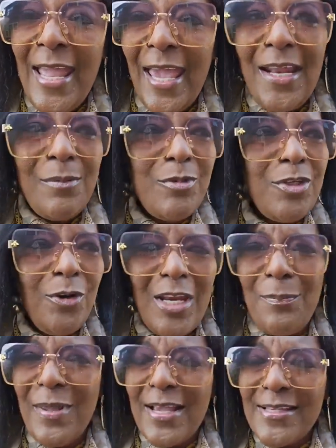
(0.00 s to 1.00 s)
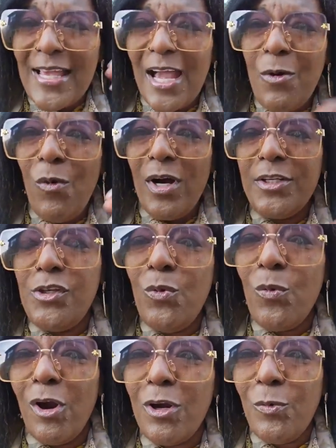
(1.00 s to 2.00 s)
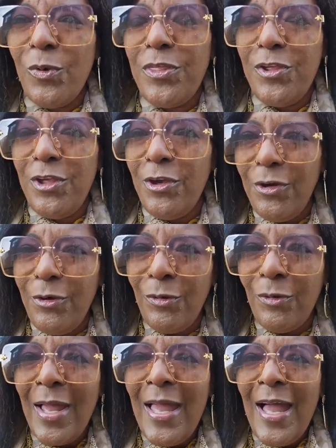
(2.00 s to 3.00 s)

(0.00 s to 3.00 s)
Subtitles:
And I'm doing it because I want to work with you.